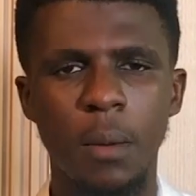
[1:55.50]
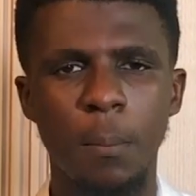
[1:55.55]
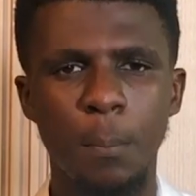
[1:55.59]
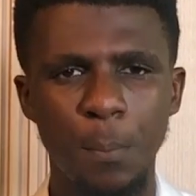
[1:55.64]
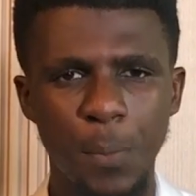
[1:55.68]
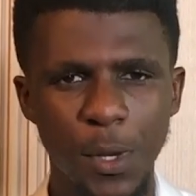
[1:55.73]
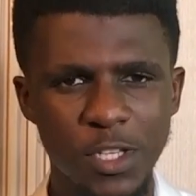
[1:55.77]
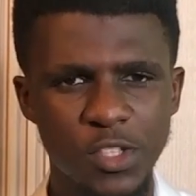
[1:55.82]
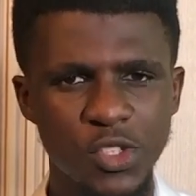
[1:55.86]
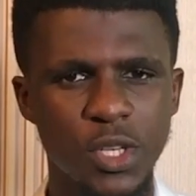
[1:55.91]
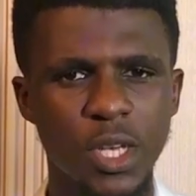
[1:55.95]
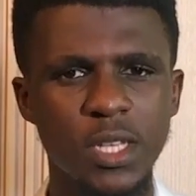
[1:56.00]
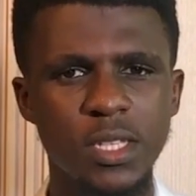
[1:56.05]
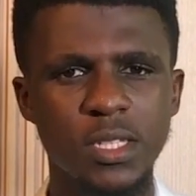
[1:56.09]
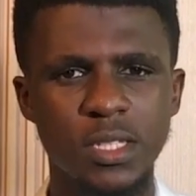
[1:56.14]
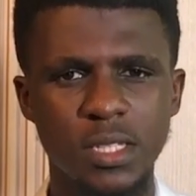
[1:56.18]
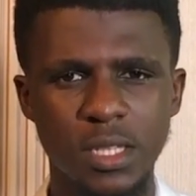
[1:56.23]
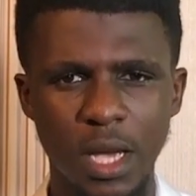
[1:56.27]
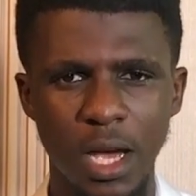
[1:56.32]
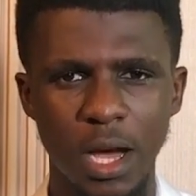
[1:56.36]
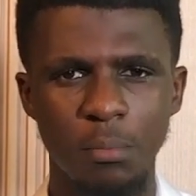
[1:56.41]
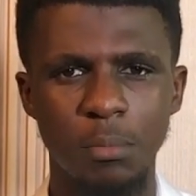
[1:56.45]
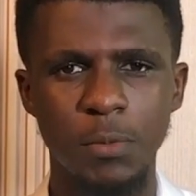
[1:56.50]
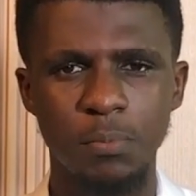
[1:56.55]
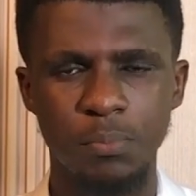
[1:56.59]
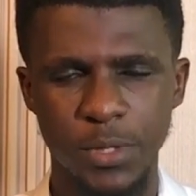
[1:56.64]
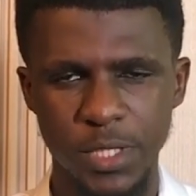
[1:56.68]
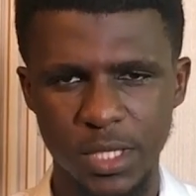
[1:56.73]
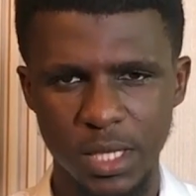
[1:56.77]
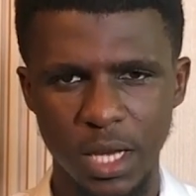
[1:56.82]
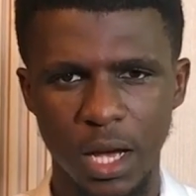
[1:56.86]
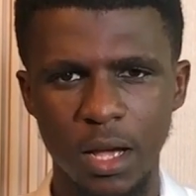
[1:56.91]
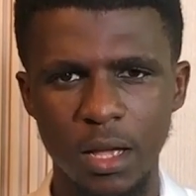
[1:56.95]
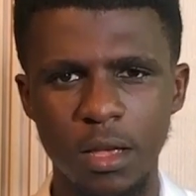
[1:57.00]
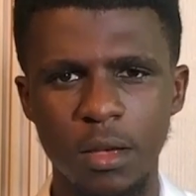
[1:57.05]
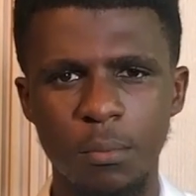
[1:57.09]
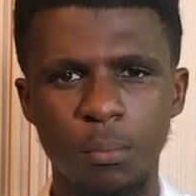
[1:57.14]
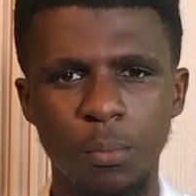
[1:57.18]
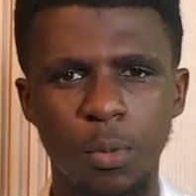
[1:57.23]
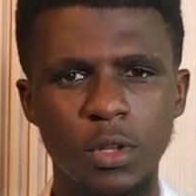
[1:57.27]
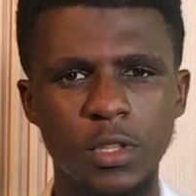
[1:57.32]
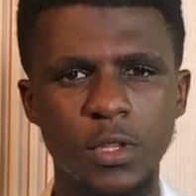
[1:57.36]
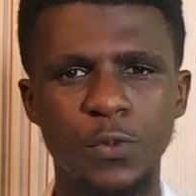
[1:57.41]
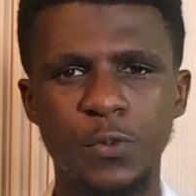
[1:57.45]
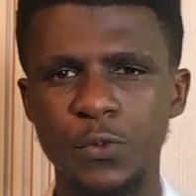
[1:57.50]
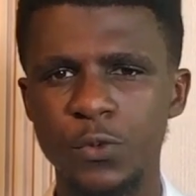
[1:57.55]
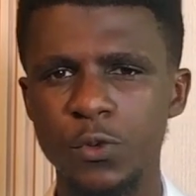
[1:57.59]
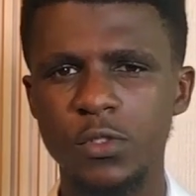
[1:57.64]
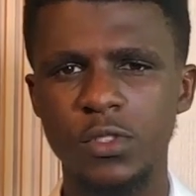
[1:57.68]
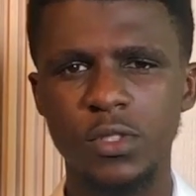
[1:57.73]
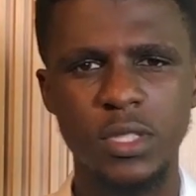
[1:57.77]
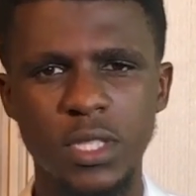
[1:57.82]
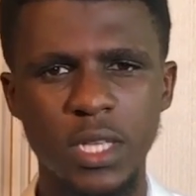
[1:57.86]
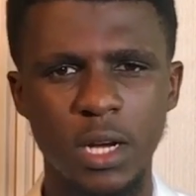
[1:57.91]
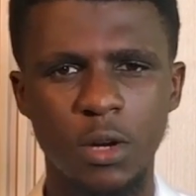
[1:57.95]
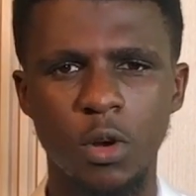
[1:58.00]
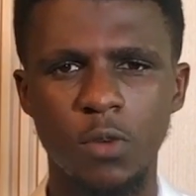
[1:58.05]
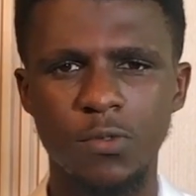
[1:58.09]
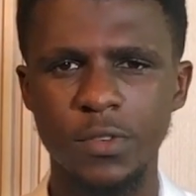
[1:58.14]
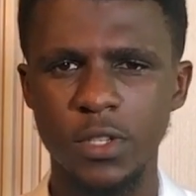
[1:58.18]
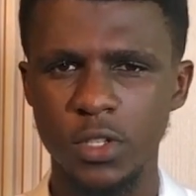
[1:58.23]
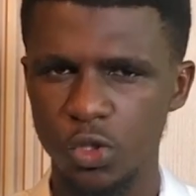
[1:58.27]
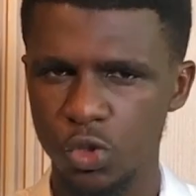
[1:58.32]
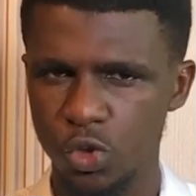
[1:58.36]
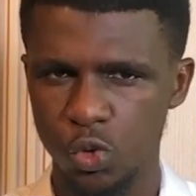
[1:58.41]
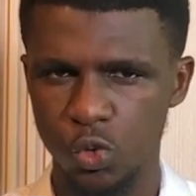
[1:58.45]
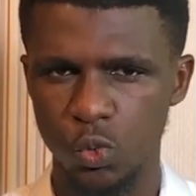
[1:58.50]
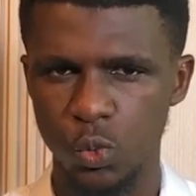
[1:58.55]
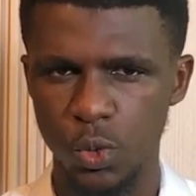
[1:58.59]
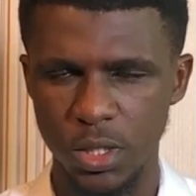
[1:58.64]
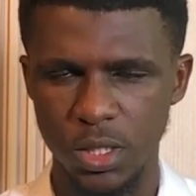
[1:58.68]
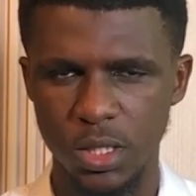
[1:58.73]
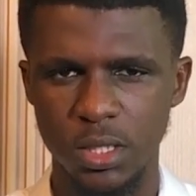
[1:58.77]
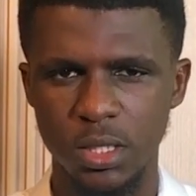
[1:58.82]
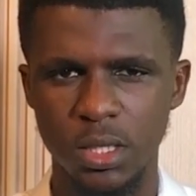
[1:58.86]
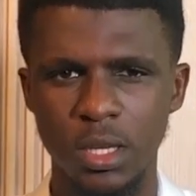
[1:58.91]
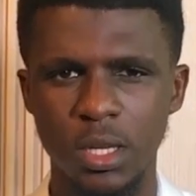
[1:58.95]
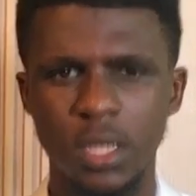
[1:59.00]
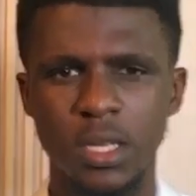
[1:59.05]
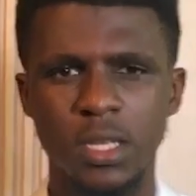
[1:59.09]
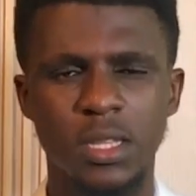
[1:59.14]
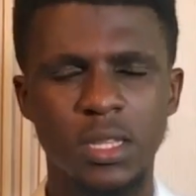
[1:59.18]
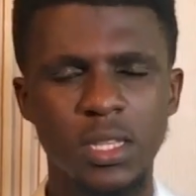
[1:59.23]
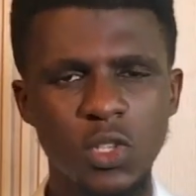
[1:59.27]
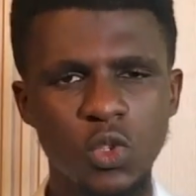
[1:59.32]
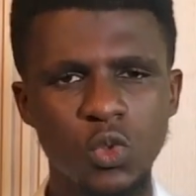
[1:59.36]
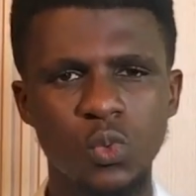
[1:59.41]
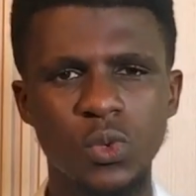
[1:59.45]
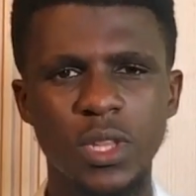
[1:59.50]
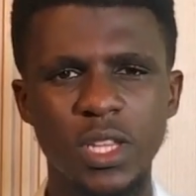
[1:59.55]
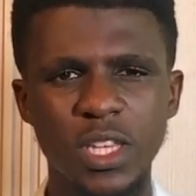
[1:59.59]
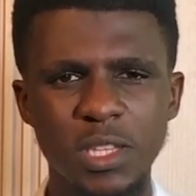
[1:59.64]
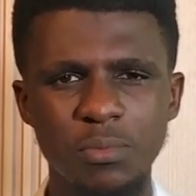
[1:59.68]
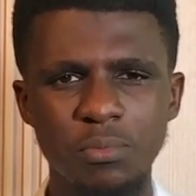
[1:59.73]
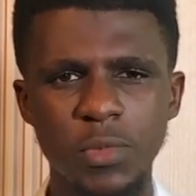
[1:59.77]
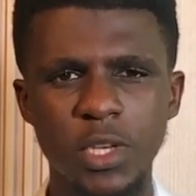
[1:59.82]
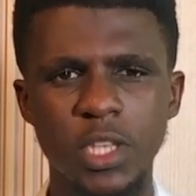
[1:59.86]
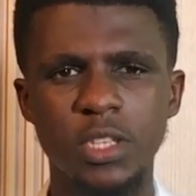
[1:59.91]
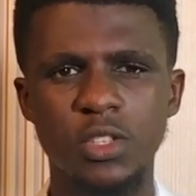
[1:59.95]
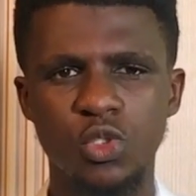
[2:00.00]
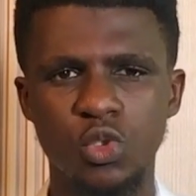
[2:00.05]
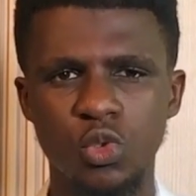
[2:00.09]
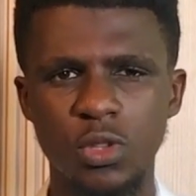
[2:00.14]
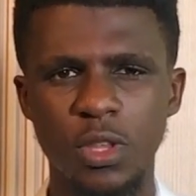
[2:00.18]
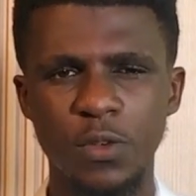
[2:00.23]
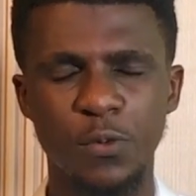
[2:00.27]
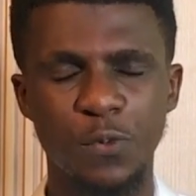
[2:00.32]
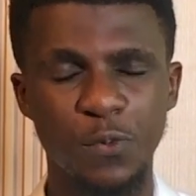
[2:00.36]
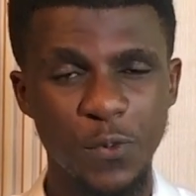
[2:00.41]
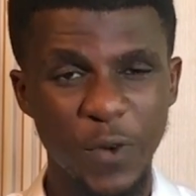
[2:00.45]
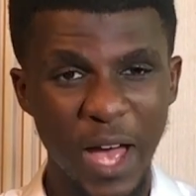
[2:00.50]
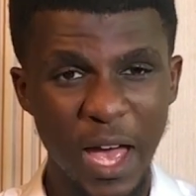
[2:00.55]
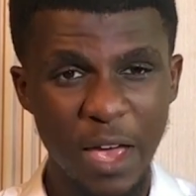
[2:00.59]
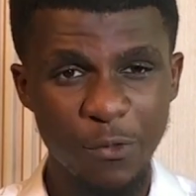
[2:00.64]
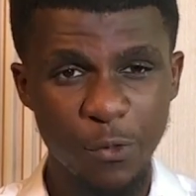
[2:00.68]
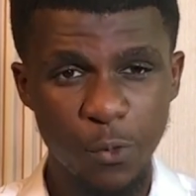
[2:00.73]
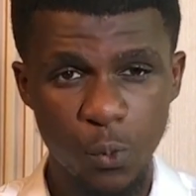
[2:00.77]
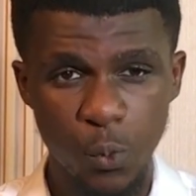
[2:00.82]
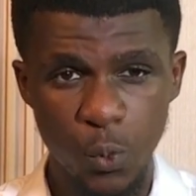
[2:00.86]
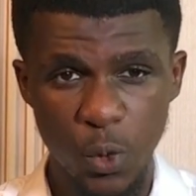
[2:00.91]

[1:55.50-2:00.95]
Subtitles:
Patience can be bitter, but the fruit thereof is sweet. This will lead me to the 5